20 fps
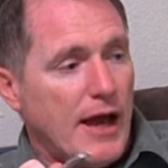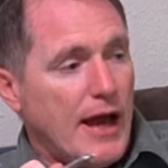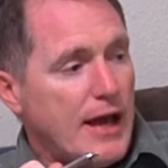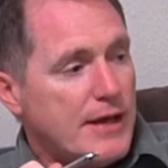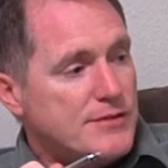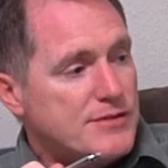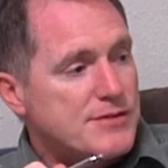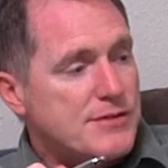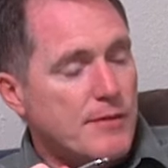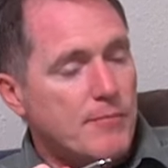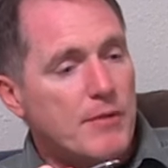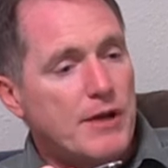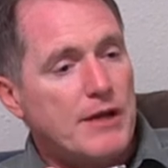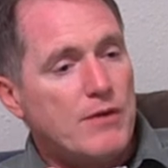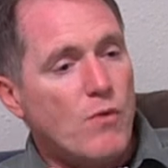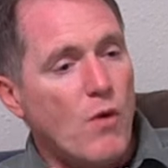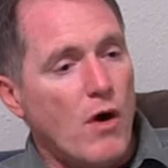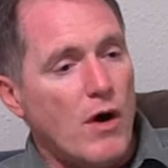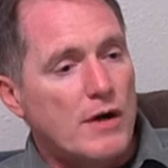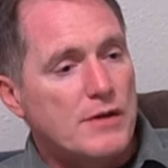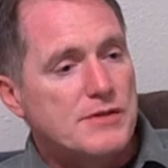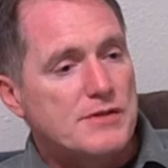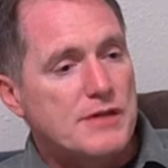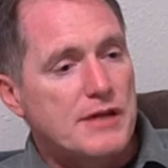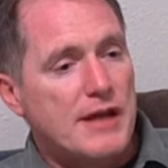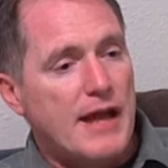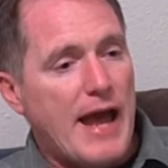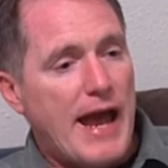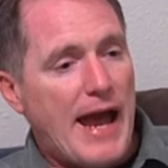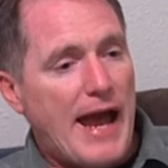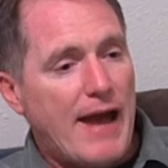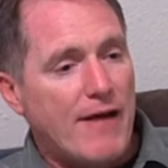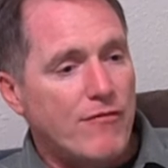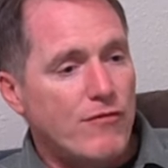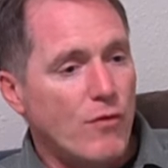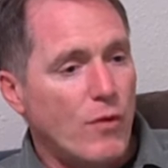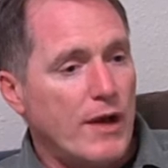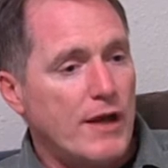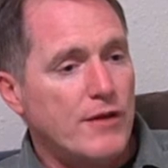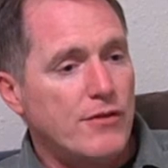and somebody walks in
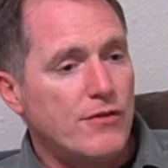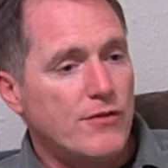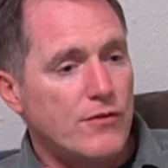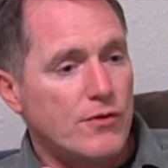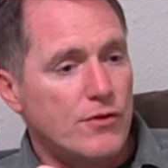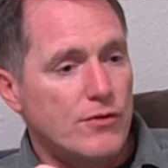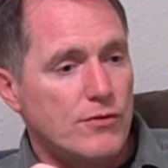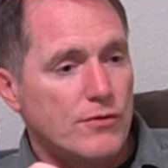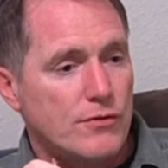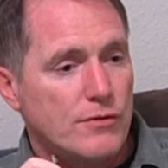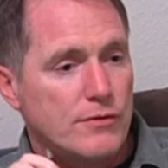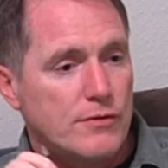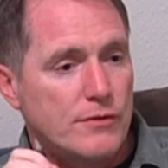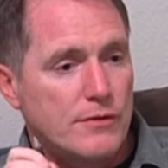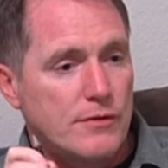halfway through.